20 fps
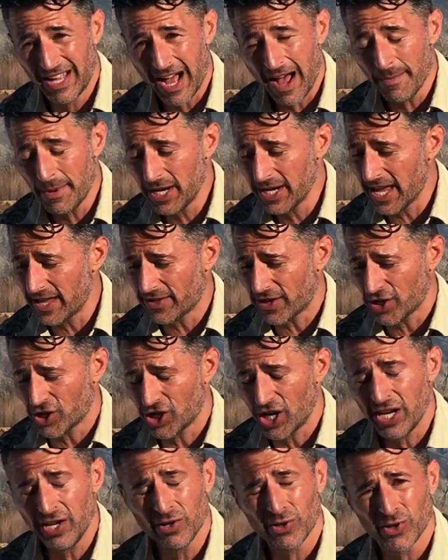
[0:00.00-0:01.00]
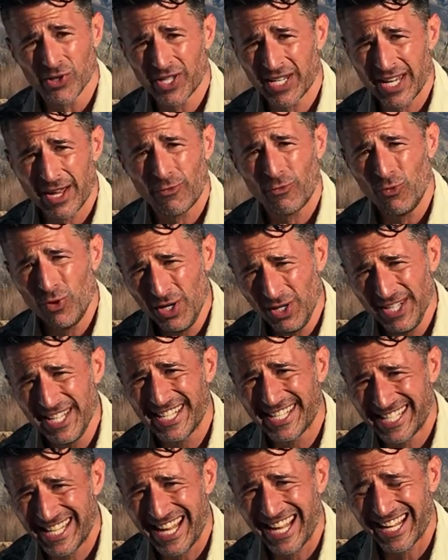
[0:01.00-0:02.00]
I'm gonna get the shingles and get
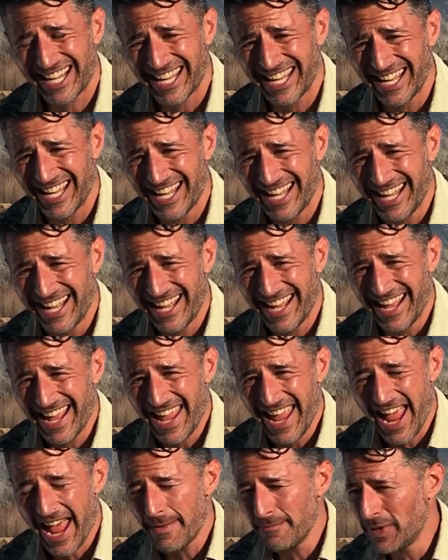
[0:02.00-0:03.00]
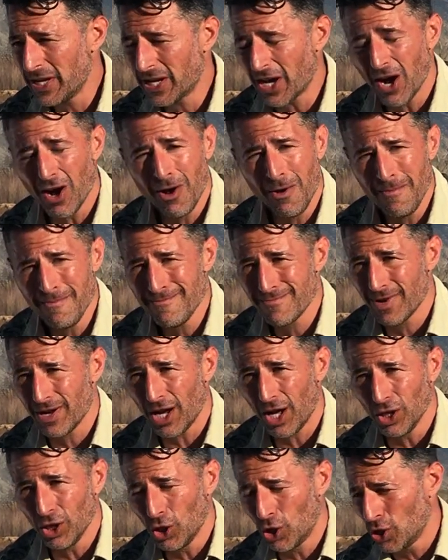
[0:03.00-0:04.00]
really sick and become
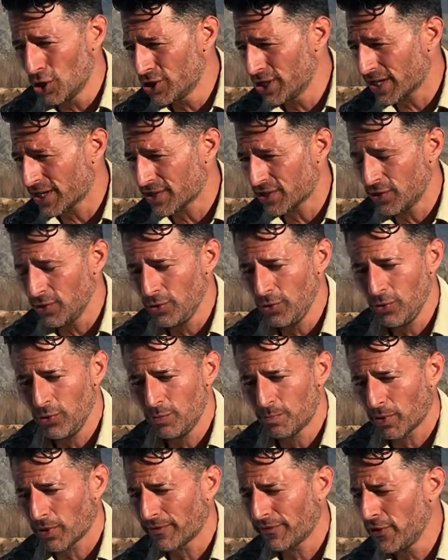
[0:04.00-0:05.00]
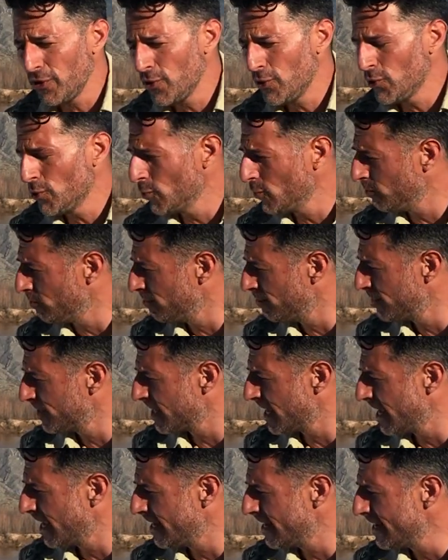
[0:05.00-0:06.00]
allergic to
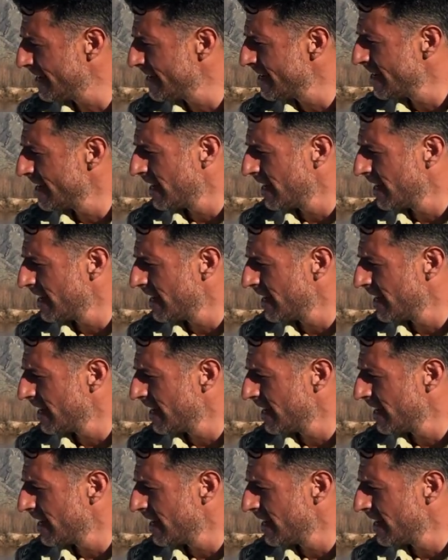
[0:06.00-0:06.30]
perfumes and